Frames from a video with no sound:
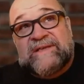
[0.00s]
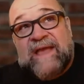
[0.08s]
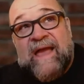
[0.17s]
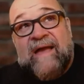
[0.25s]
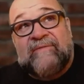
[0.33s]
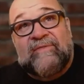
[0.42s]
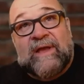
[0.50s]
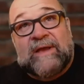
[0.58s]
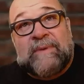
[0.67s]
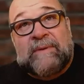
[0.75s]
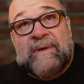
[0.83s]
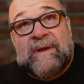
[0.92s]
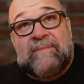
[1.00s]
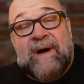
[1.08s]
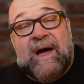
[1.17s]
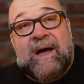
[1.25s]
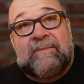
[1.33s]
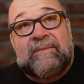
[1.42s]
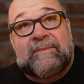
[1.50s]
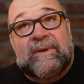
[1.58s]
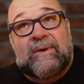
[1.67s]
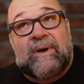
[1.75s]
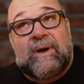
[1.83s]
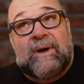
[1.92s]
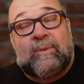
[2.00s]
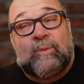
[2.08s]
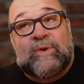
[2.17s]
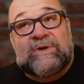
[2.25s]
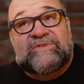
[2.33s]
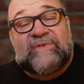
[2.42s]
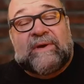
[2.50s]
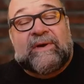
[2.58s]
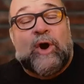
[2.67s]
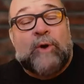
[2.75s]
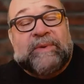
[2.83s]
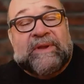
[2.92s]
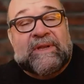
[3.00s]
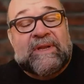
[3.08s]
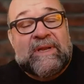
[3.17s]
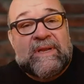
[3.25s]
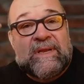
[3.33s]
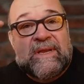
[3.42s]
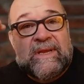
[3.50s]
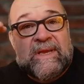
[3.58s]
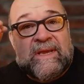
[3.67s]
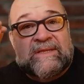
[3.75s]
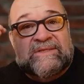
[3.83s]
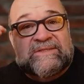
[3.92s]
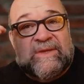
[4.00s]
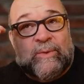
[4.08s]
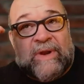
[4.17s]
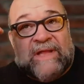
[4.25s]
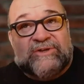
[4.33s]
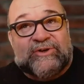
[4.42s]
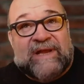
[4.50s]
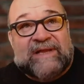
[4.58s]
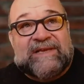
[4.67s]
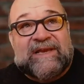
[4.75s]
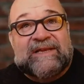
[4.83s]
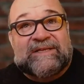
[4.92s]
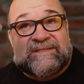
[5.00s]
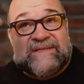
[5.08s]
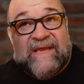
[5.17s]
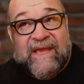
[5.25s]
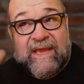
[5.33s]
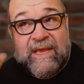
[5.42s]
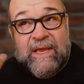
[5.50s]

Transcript: Catholic, but my mom was very open when I turned 18 to say,